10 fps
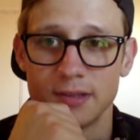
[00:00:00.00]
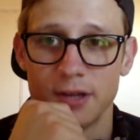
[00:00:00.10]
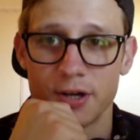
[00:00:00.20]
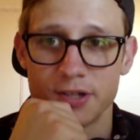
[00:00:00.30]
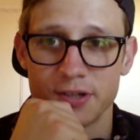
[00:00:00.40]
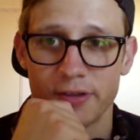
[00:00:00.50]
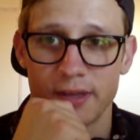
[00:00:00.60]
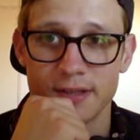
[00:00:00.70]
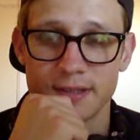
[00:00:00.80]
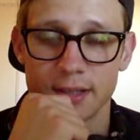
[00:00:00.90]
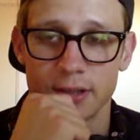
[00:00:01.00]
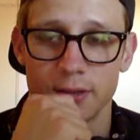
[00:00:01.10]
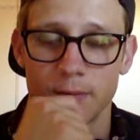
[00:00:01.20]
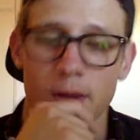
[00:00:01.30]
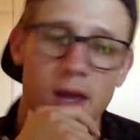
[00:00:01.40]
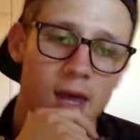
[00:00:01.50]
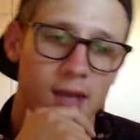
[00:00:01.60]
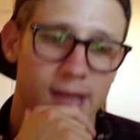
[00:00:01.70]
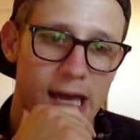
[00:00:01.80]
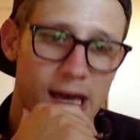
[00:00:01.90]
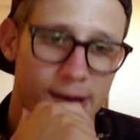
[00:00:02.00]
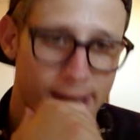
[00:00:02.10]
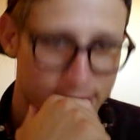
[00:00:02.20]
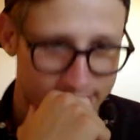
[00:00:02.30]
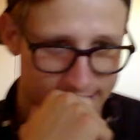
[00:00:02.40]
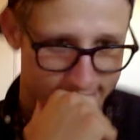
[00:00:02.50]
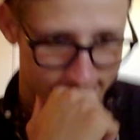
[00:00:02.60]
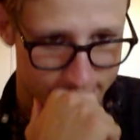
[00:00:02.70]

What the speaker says: larger than 0. Now, I was thinking to